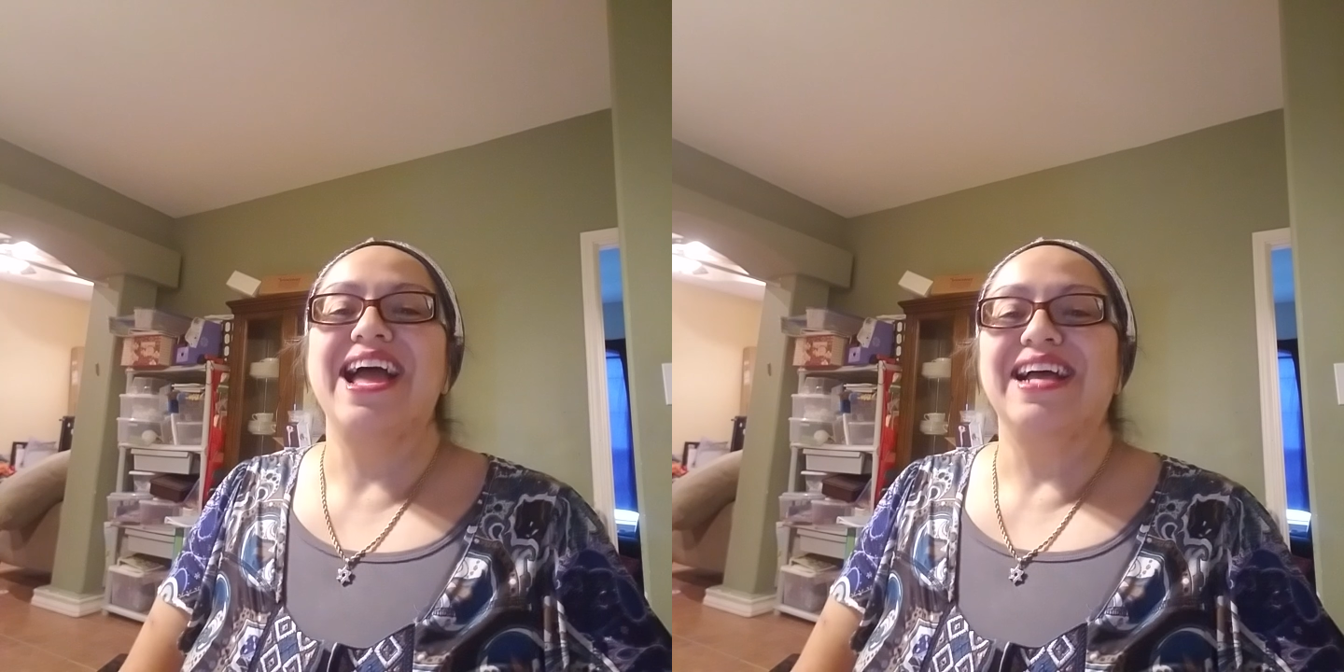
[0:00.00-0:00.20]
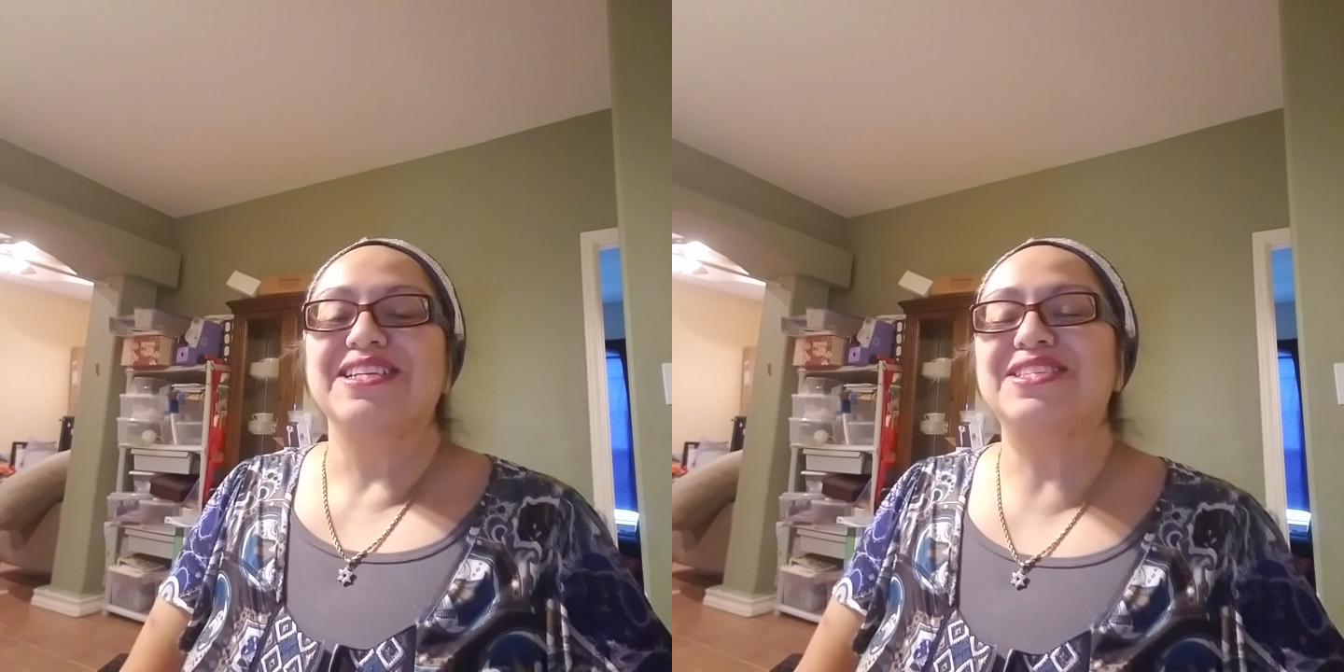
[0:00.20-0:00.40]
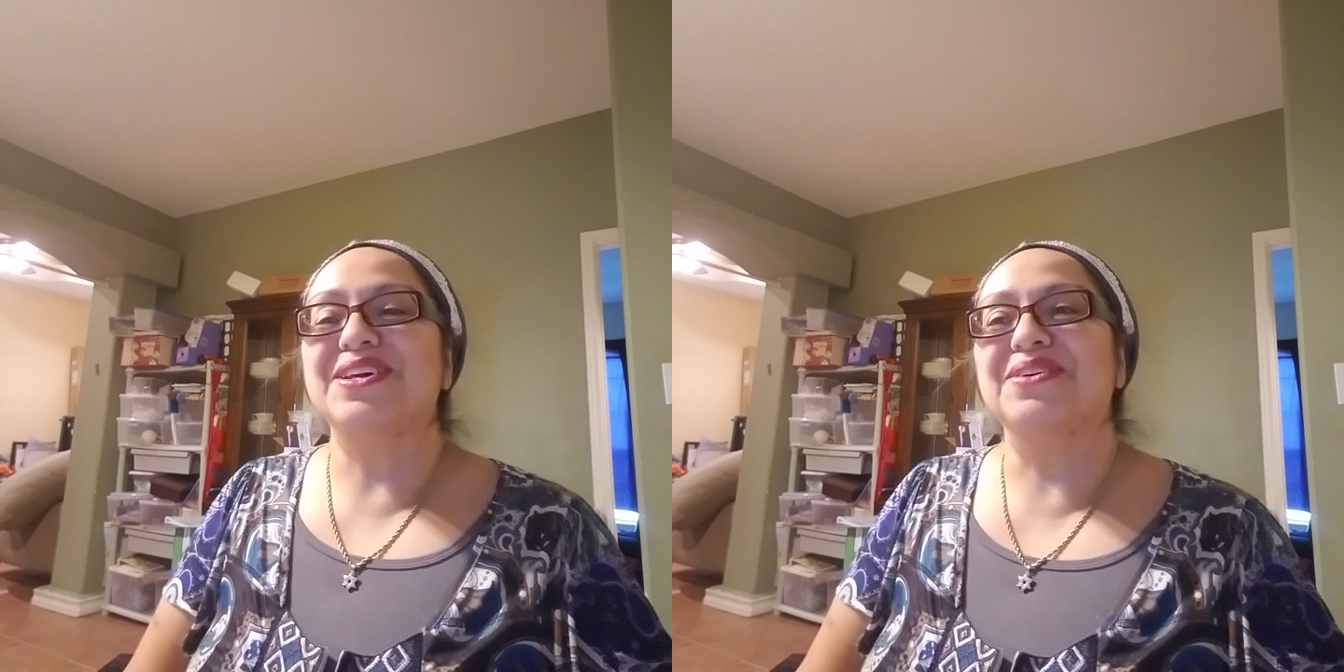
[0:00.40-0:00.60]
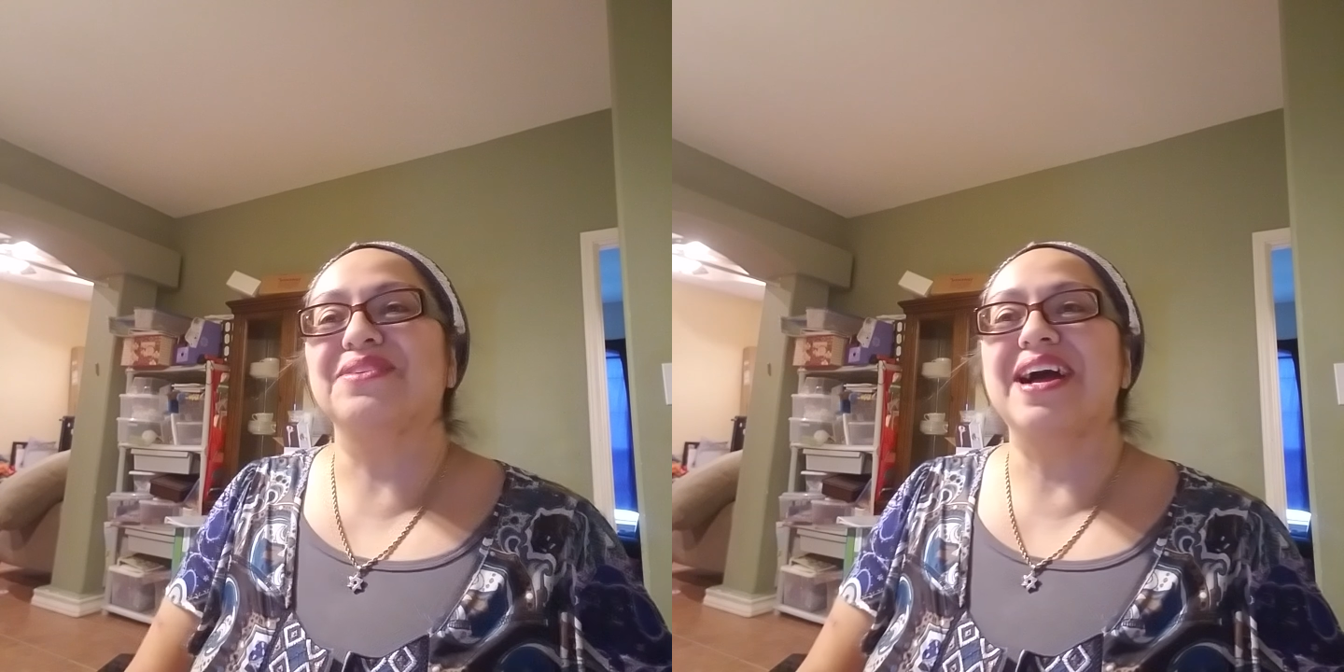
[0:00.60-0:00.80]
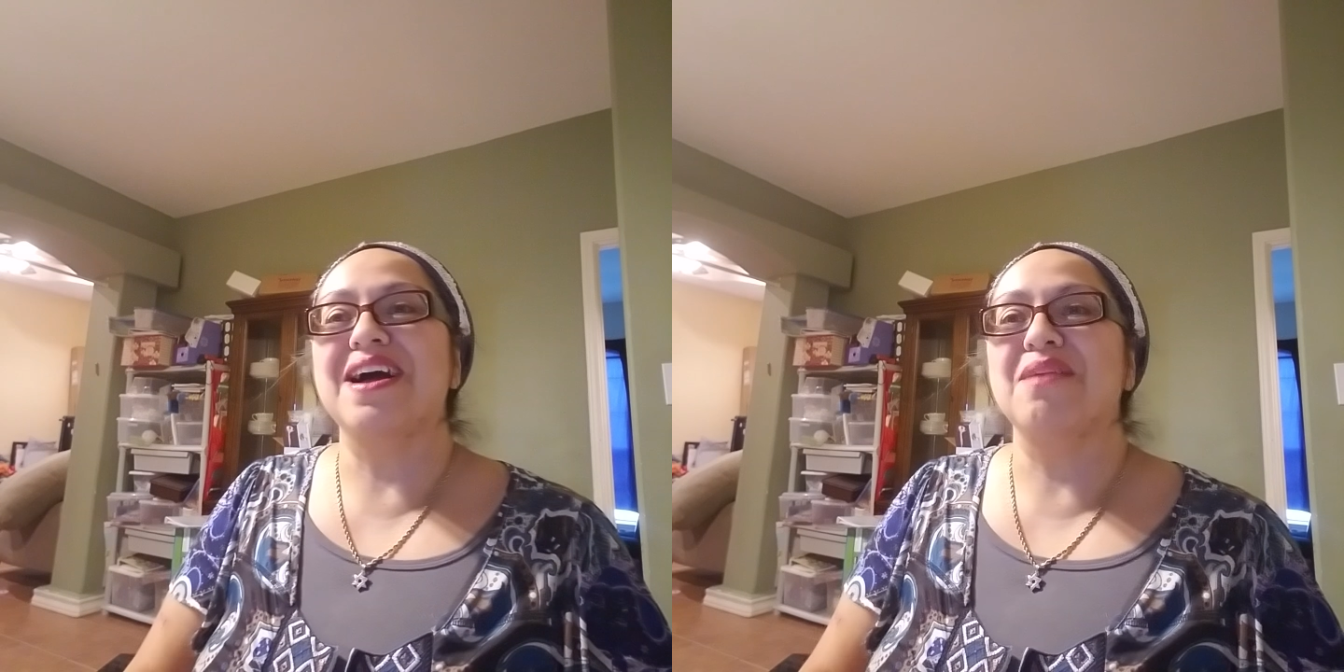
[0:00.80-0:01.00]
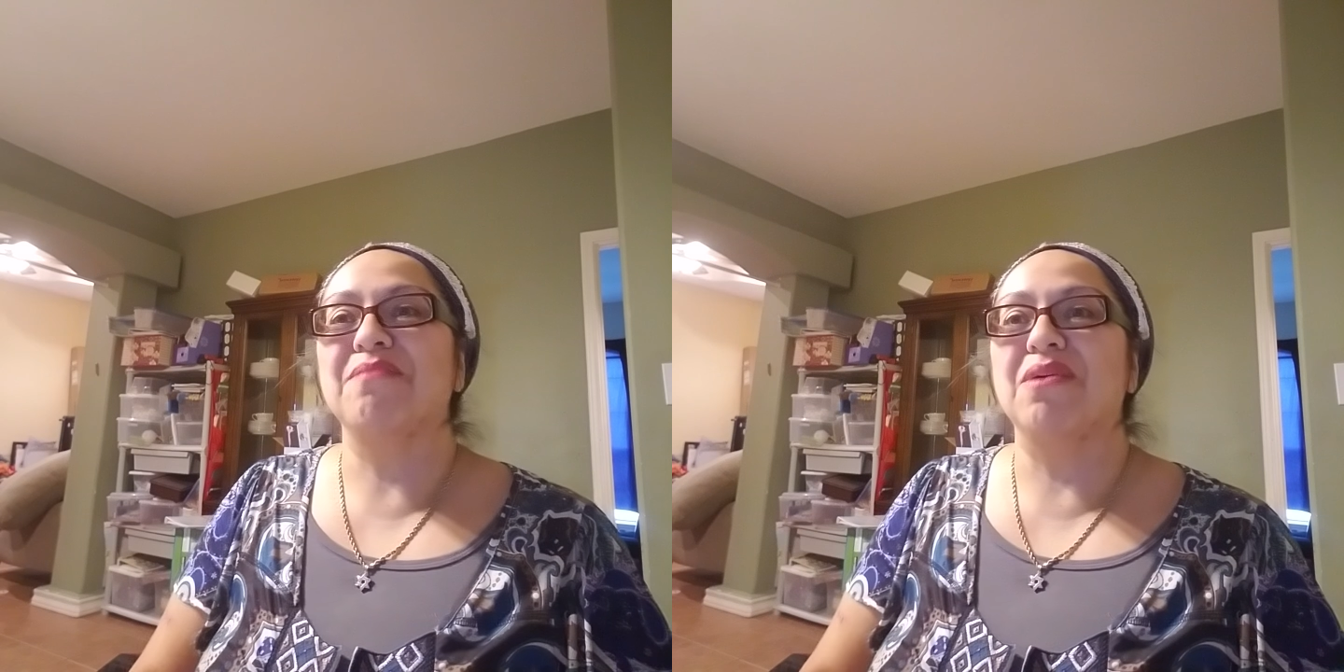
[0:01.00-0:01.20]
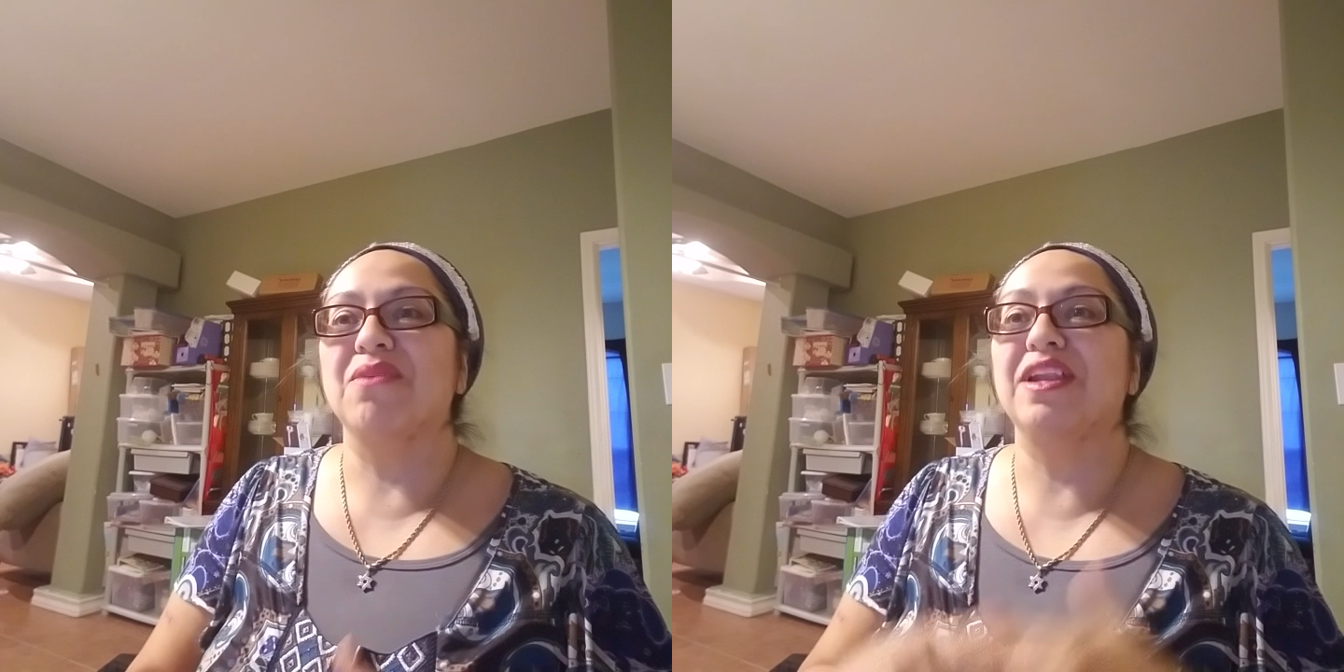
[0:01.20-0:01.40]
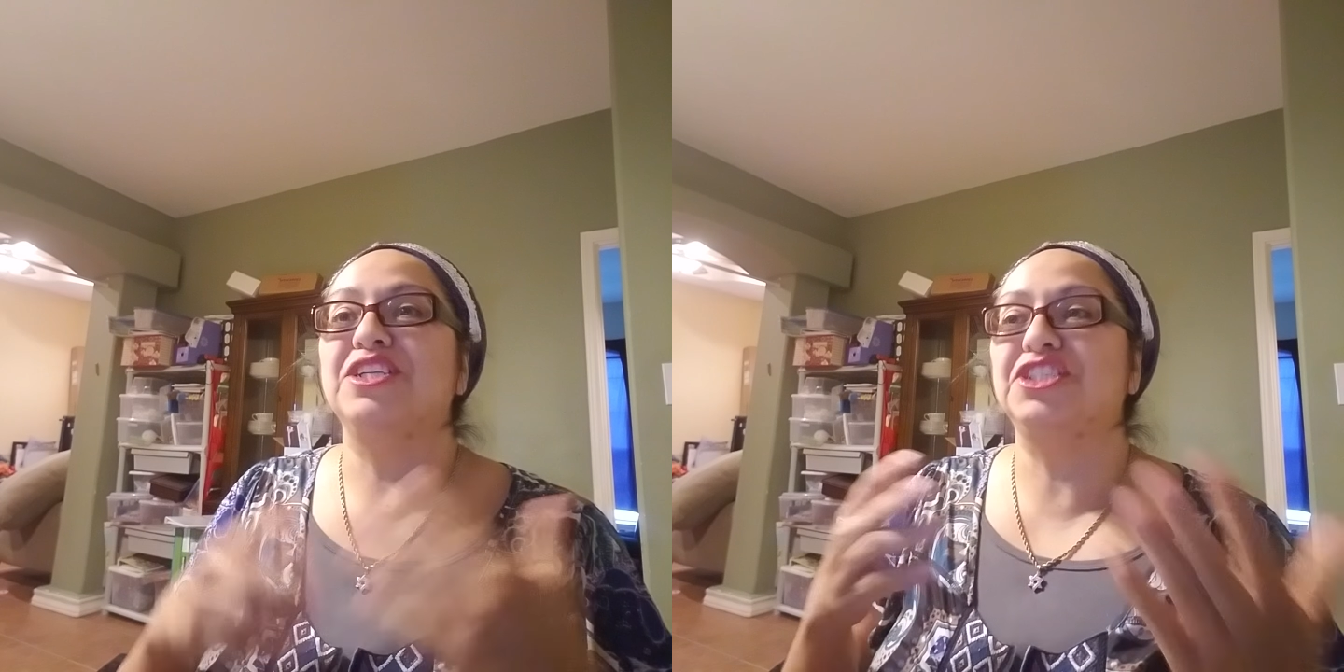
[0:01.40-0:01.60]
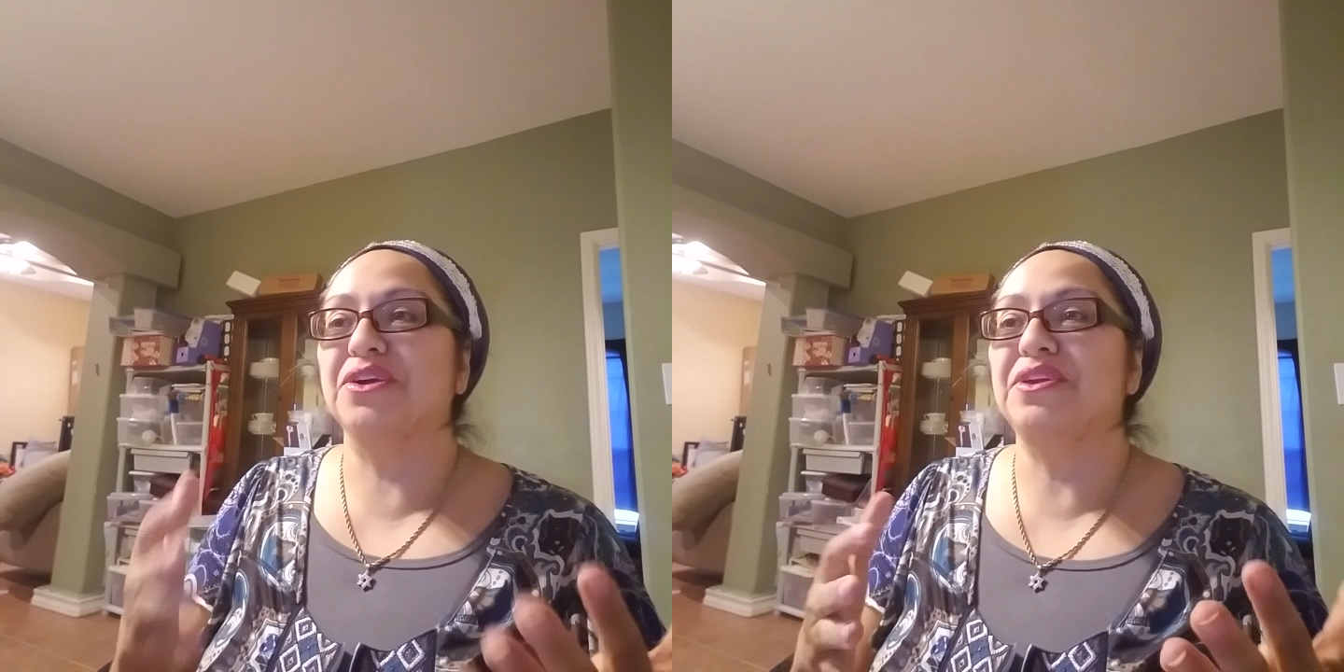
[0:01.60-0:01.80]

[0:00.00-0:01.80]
So I wanted to show